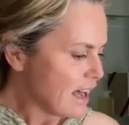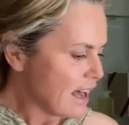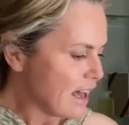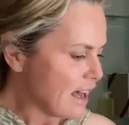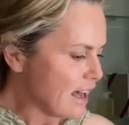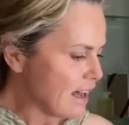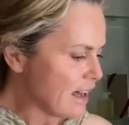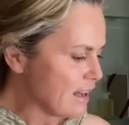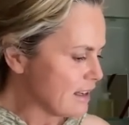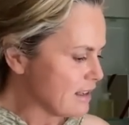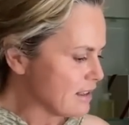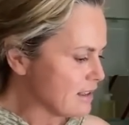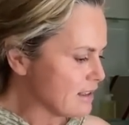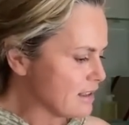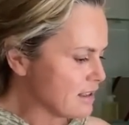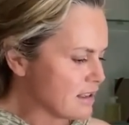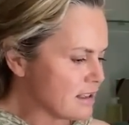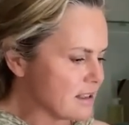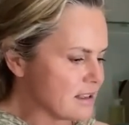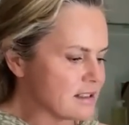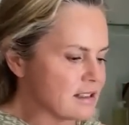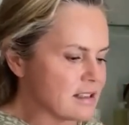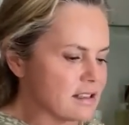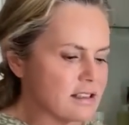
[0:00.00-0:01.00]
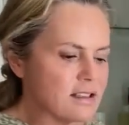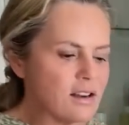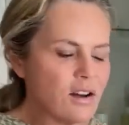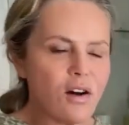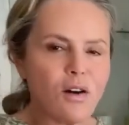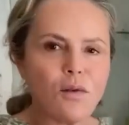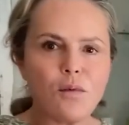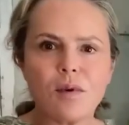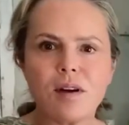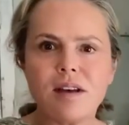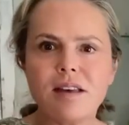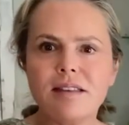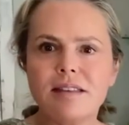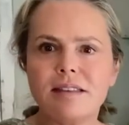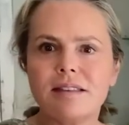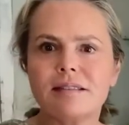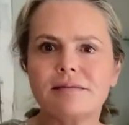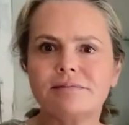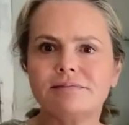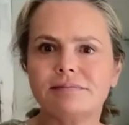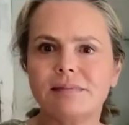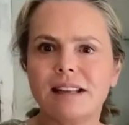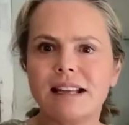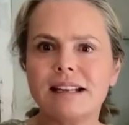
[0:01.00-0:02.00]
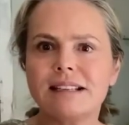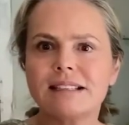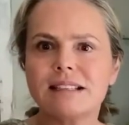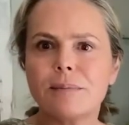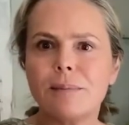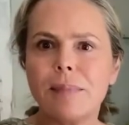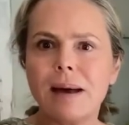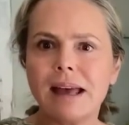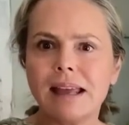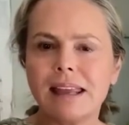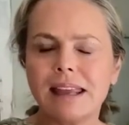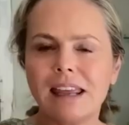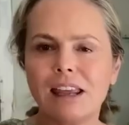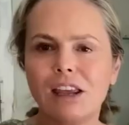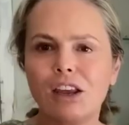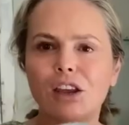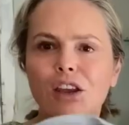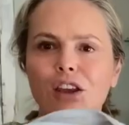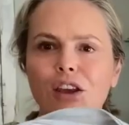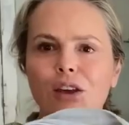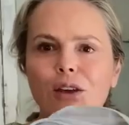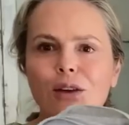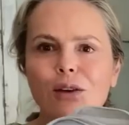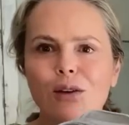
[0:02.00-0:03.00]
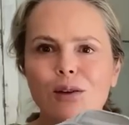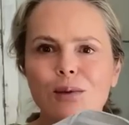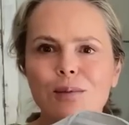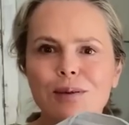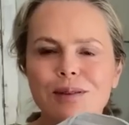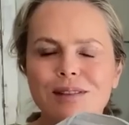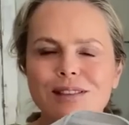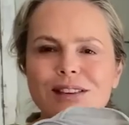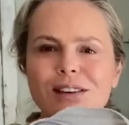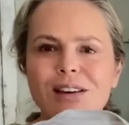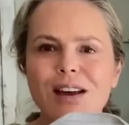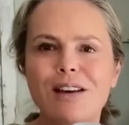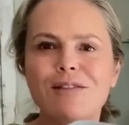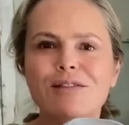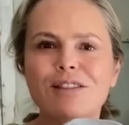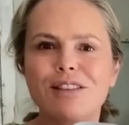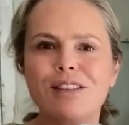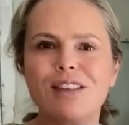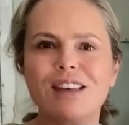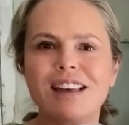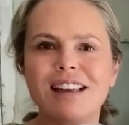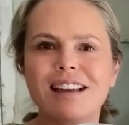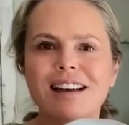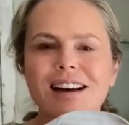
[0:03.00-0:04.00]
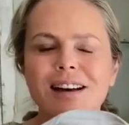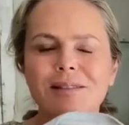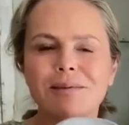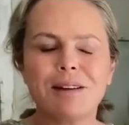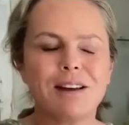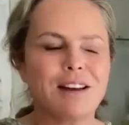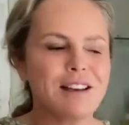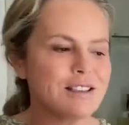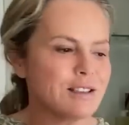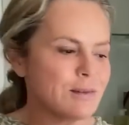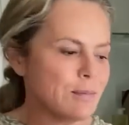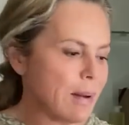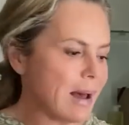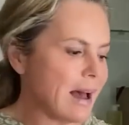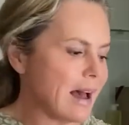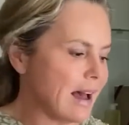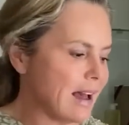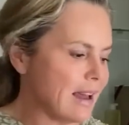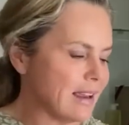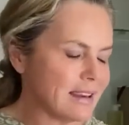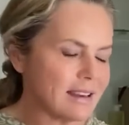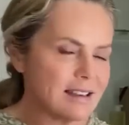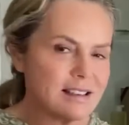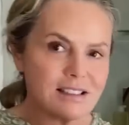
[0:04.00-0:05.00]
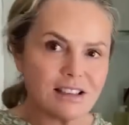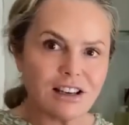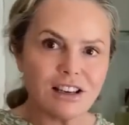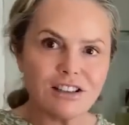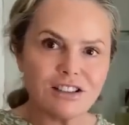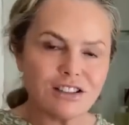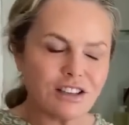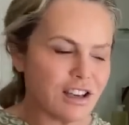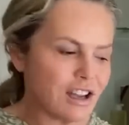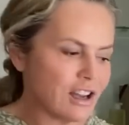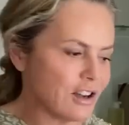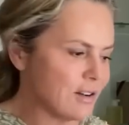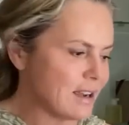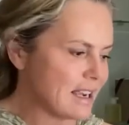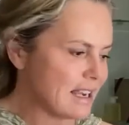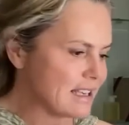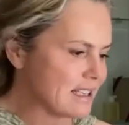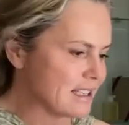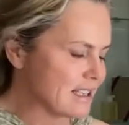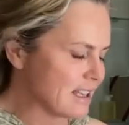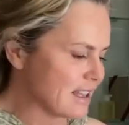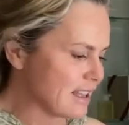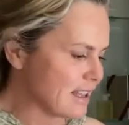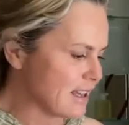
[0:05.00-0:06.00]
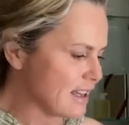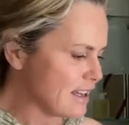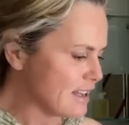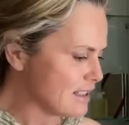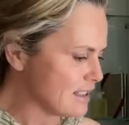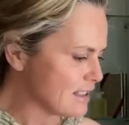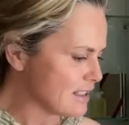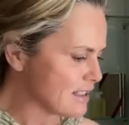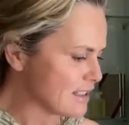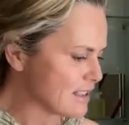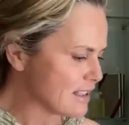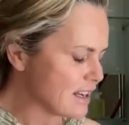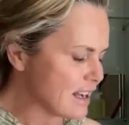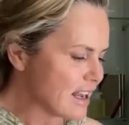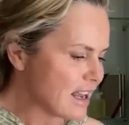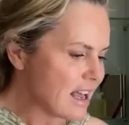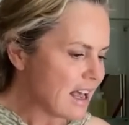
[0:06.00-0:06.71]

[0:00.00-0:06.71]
And to start with, it's a packing cube. So everything I'm going to pack is going to go into this.